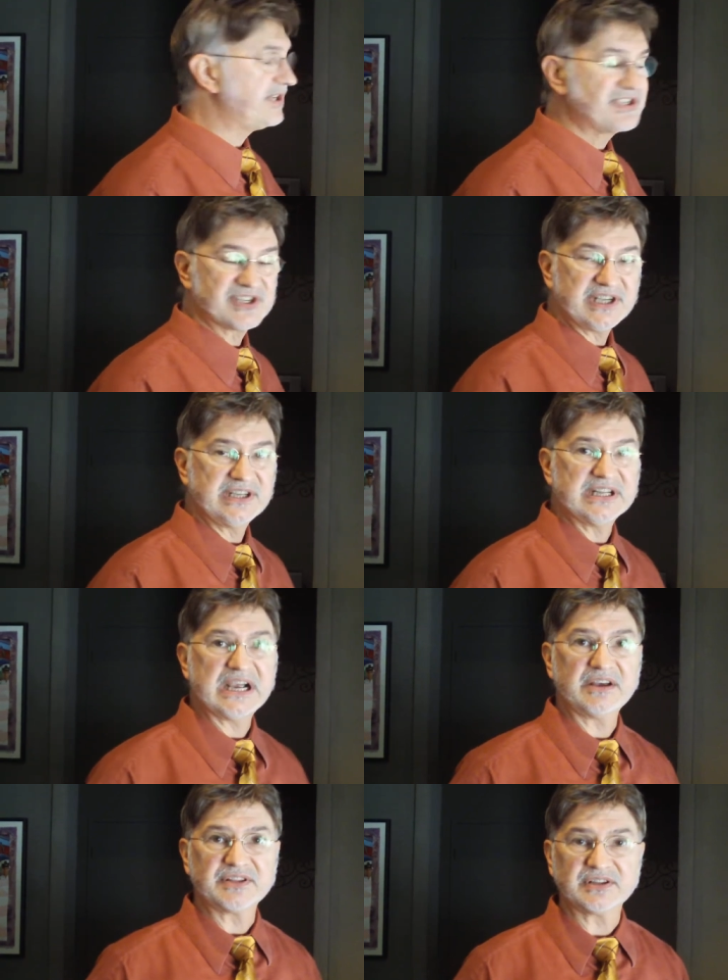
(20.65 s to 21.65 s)
we see
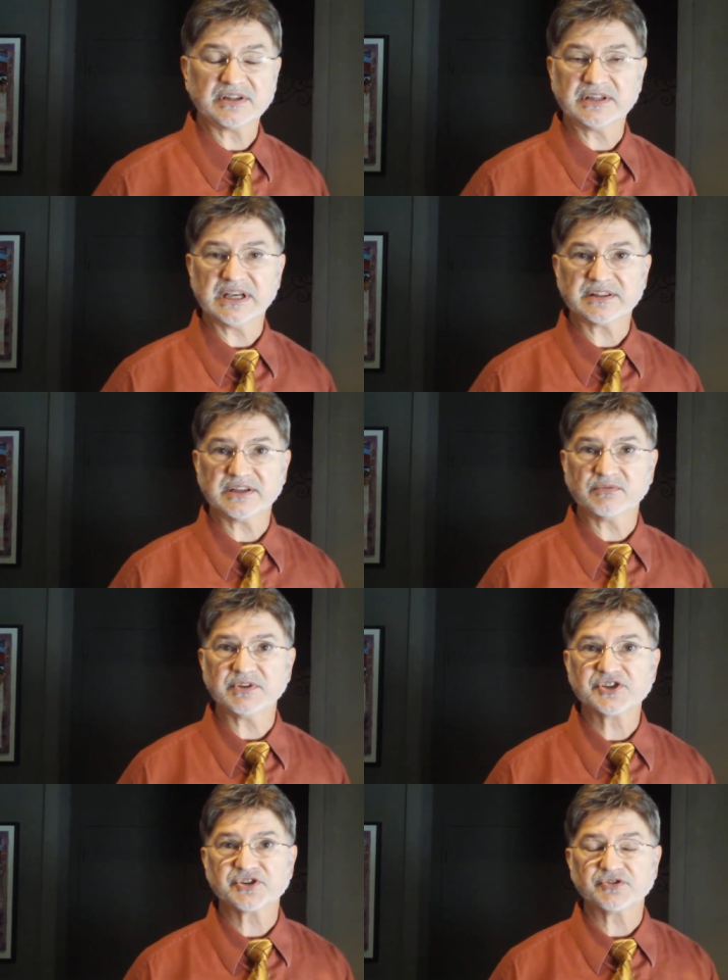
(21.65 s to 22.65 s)
now that, that the
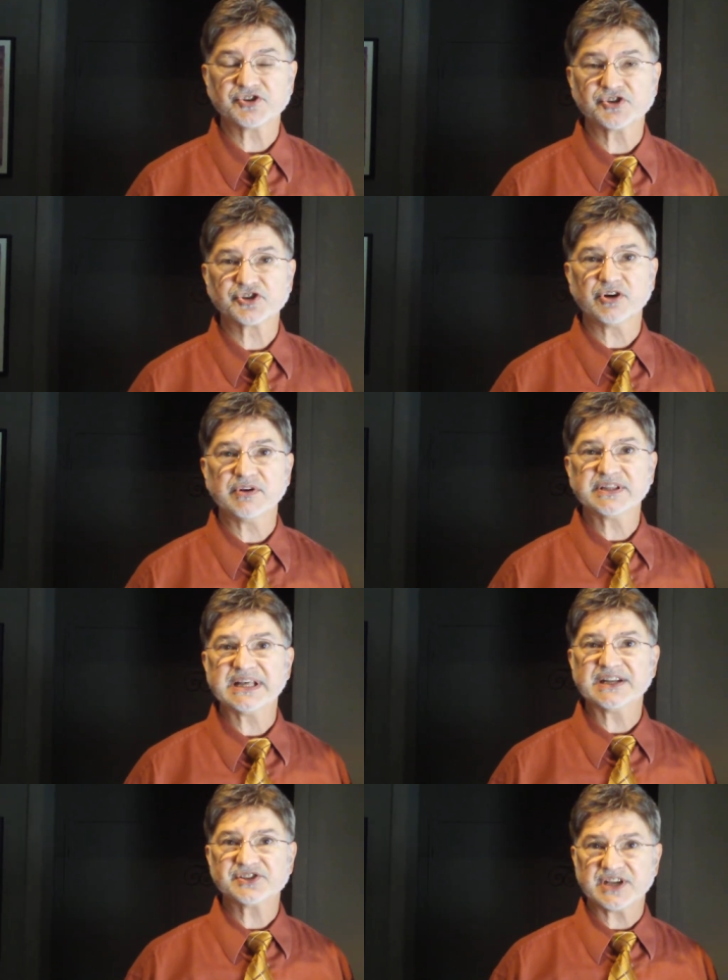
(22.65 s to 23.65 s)
research is showing
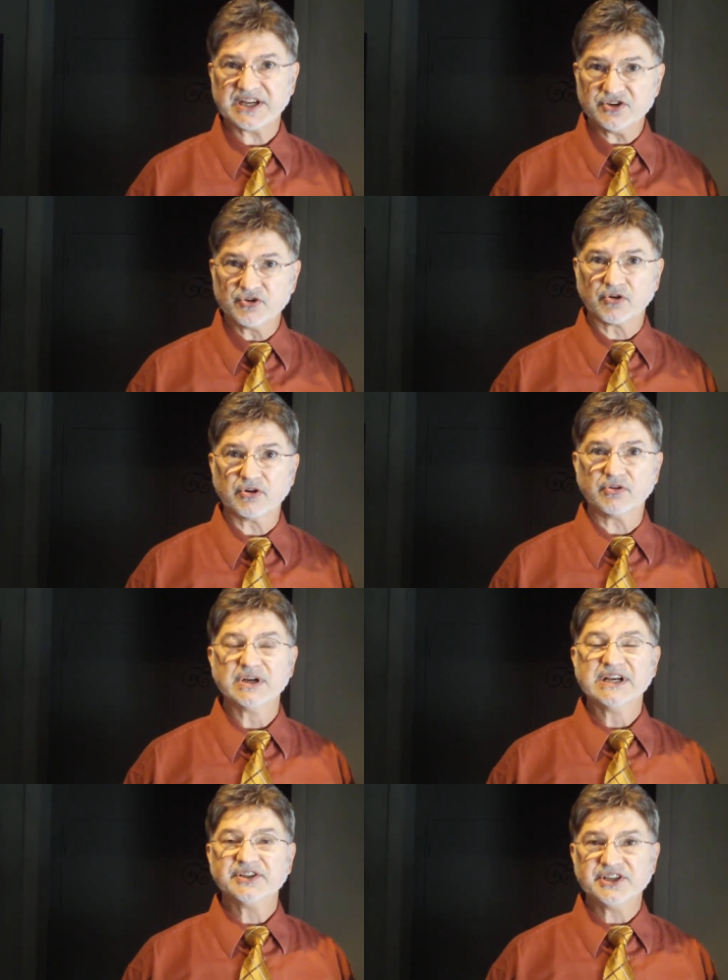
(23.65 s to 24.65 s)
that it's a
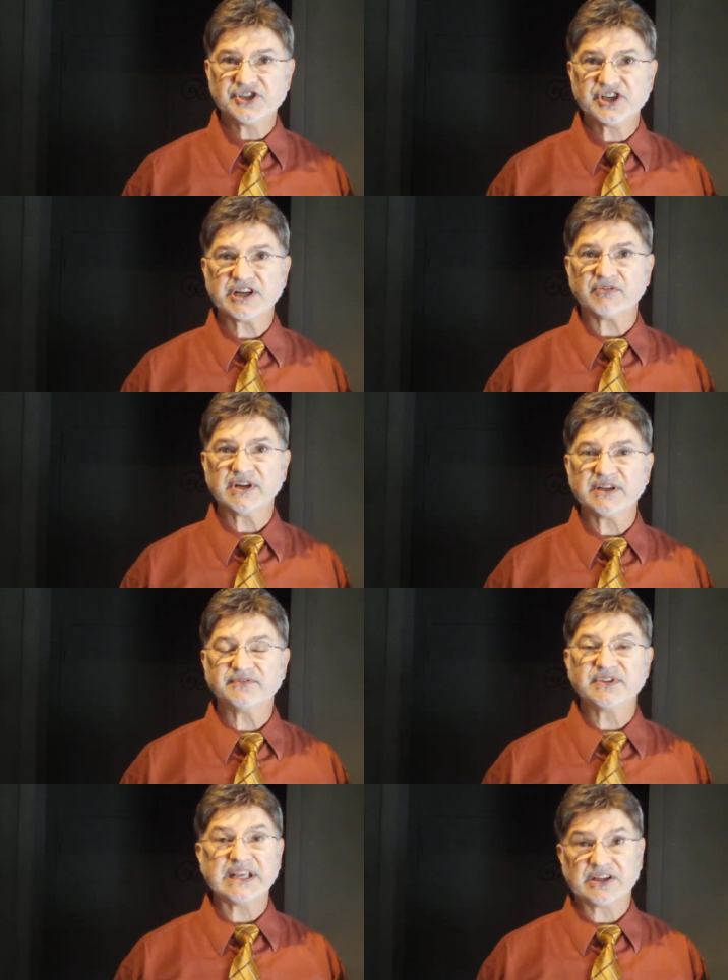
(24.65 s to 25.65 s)

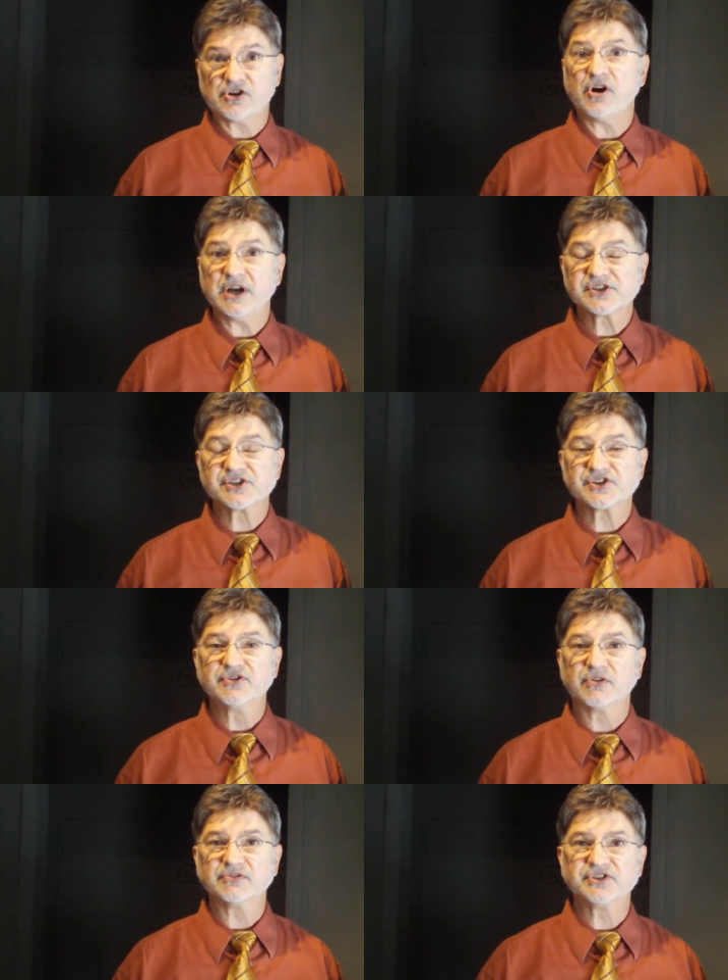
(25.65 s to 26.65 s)
neurodegenerative, it causes
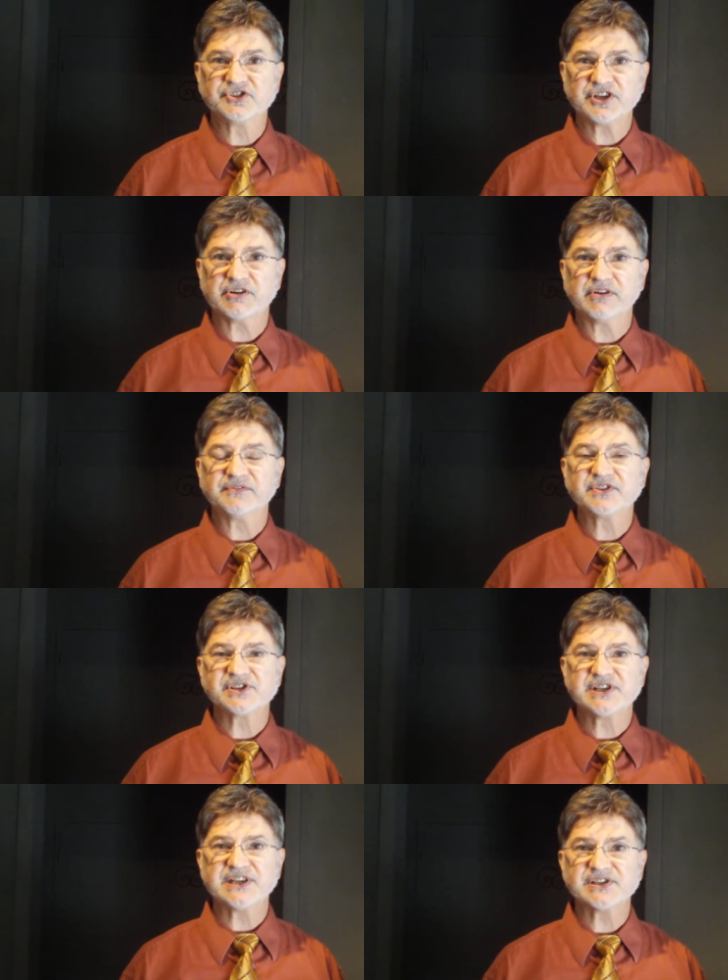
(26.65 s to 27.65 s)
neurodegenerative
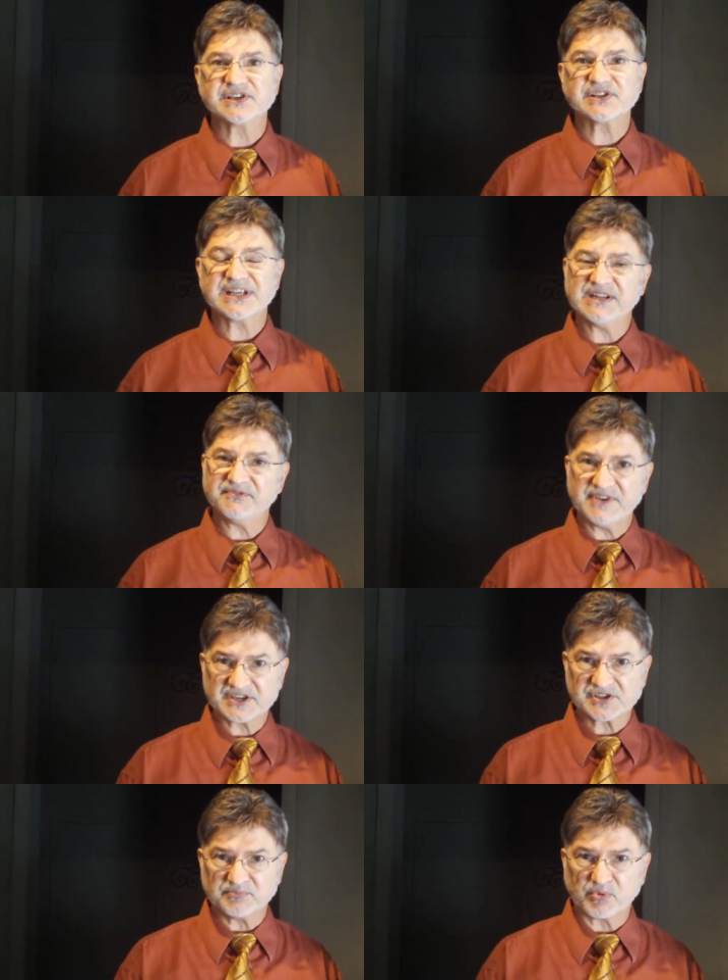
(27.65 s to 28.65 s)
diseases. It
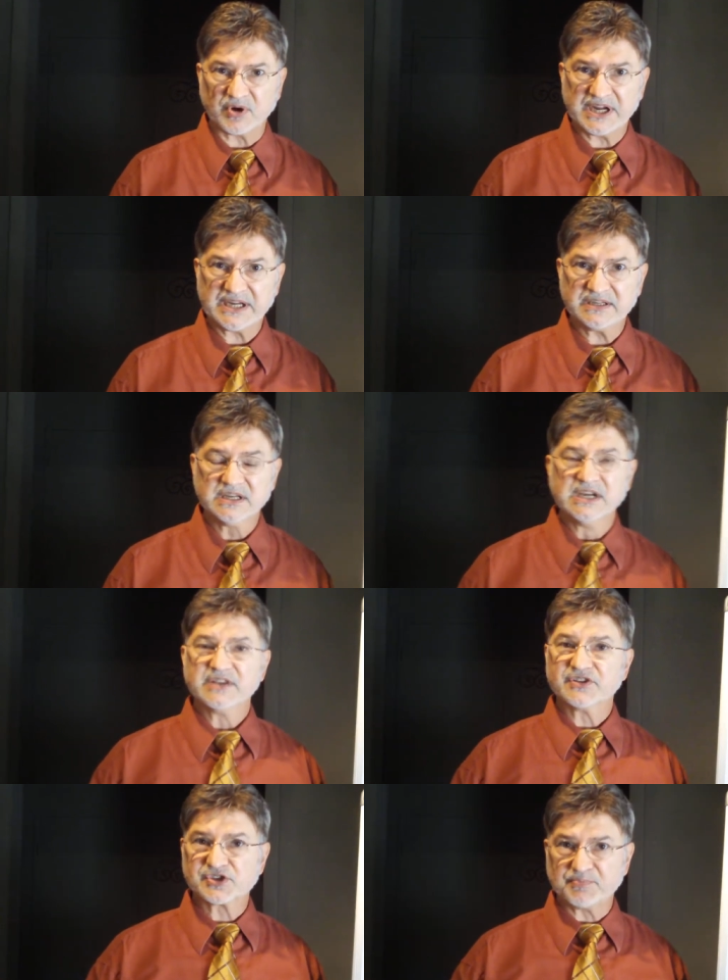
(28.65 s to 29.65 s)
affects the brain,
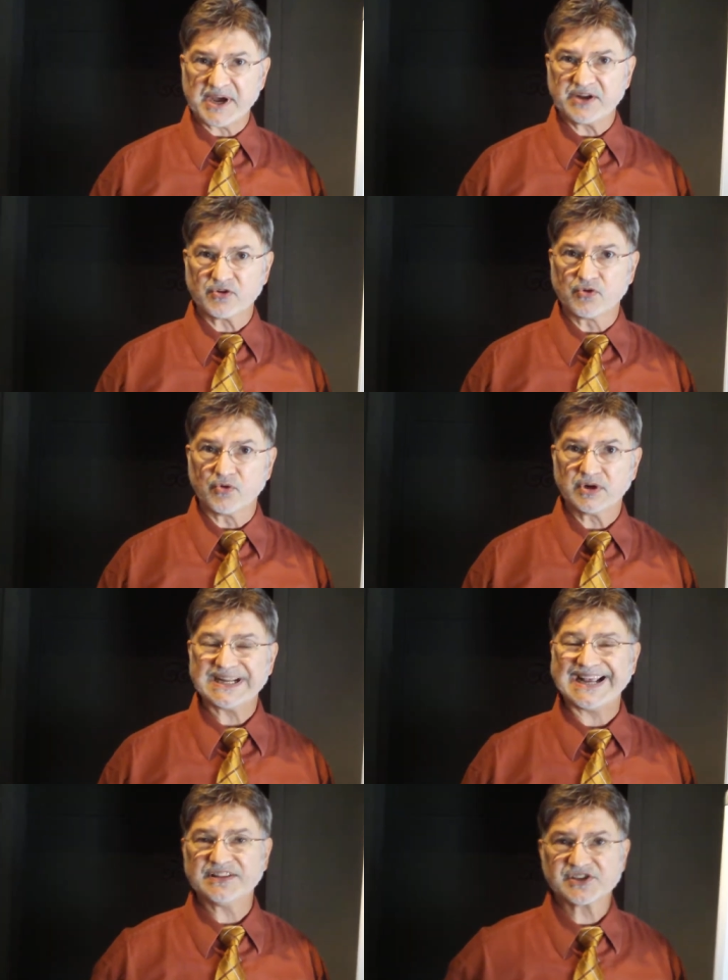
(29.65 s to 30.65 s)
the spinal
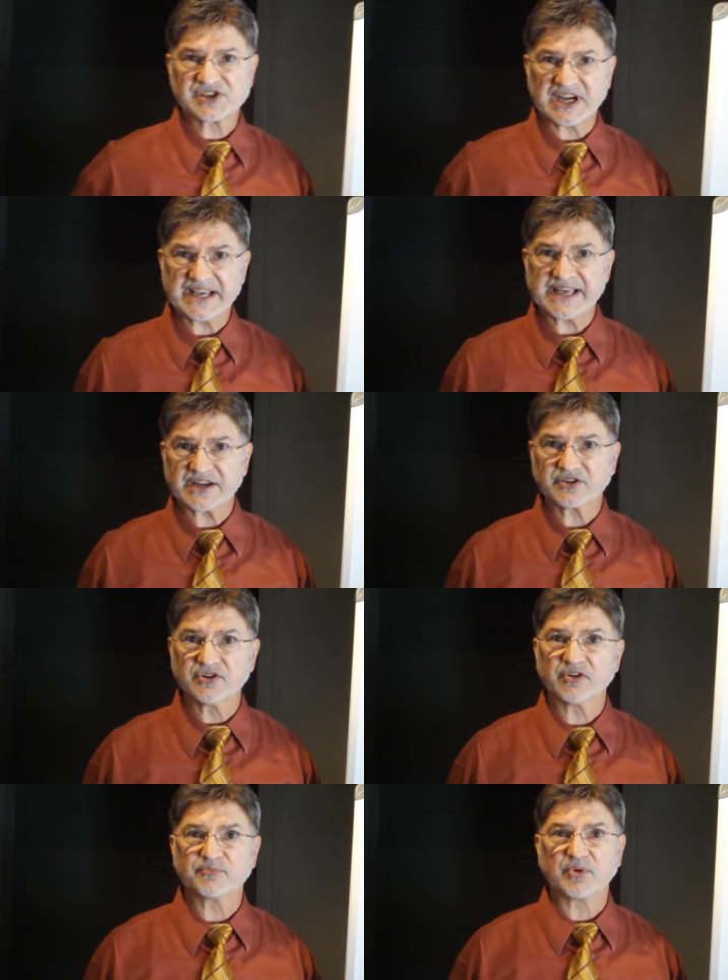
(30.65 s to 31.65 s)
cord, and the sciatic
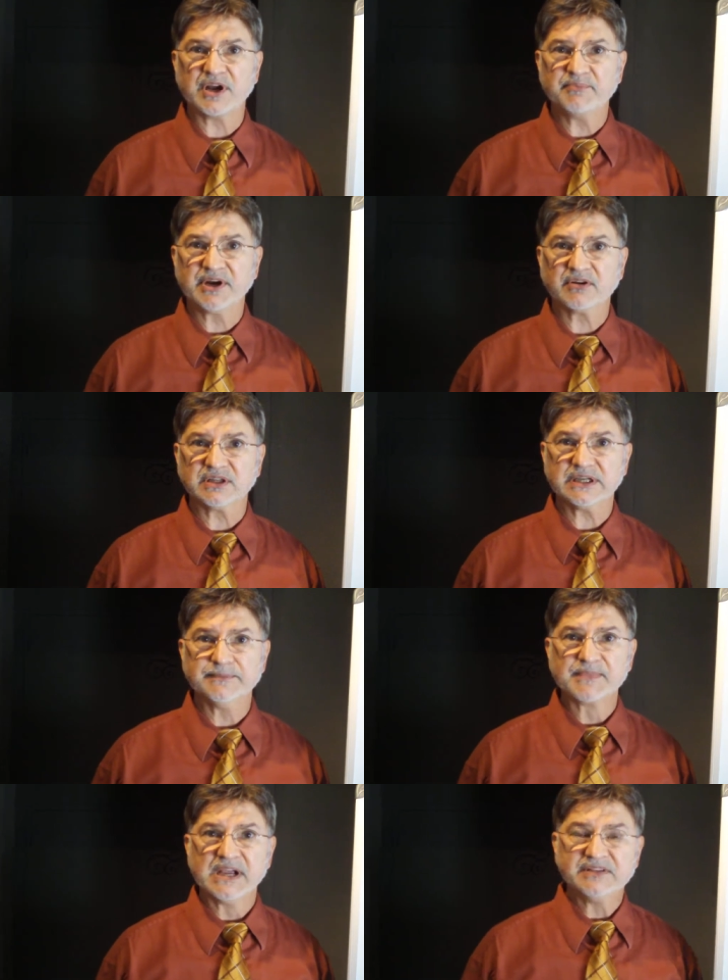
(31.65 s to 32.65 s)
nerve primarily.
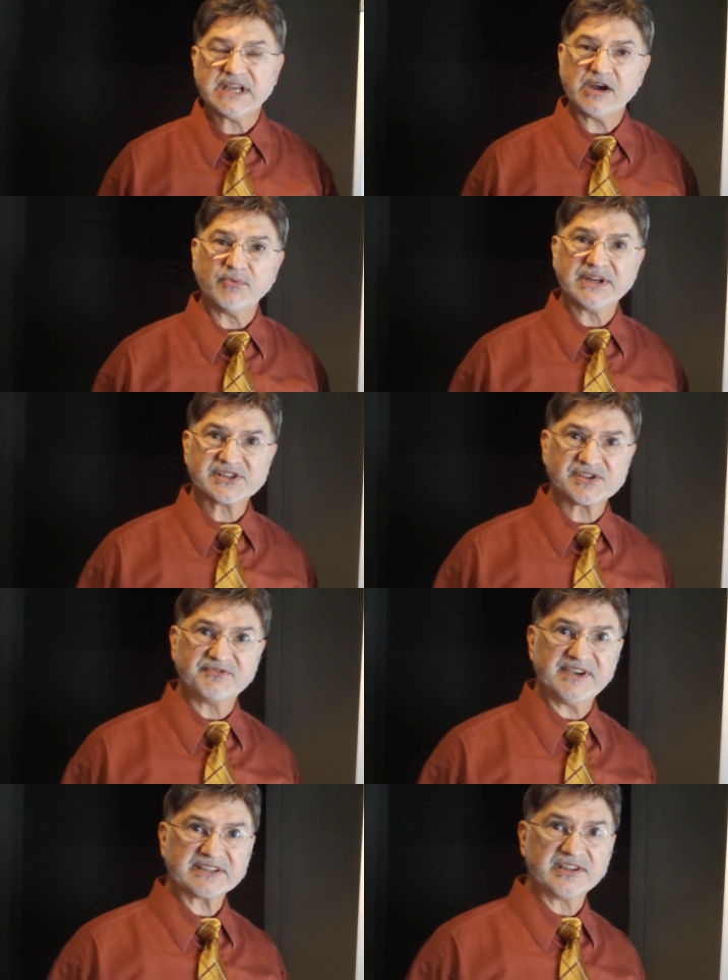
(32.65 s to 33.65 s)
Now, when it's
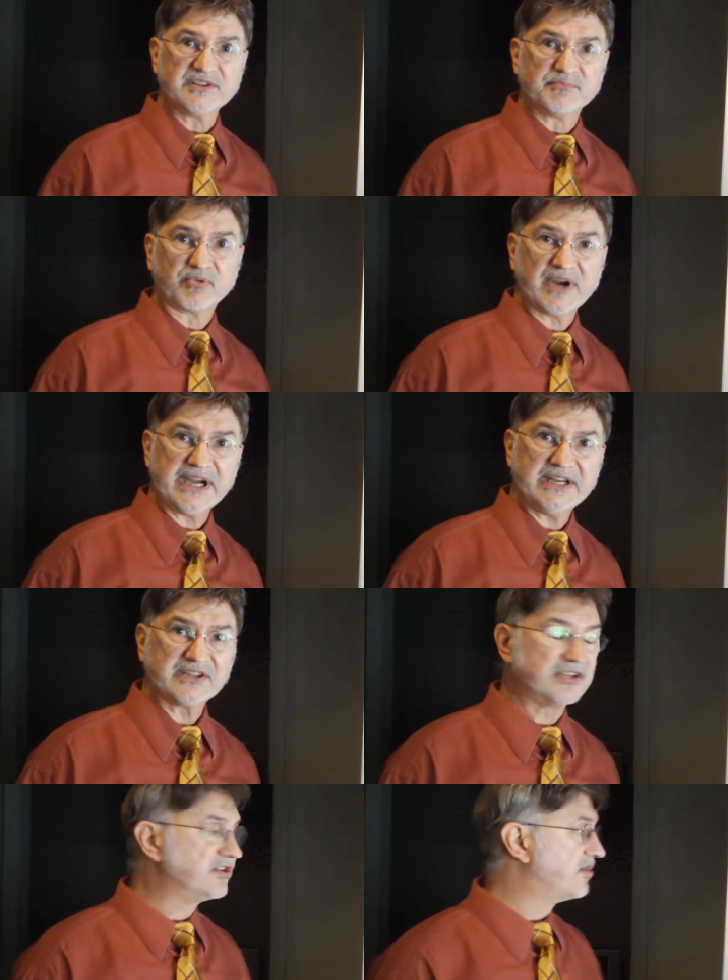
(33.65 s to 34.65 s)
affecting the brain, it can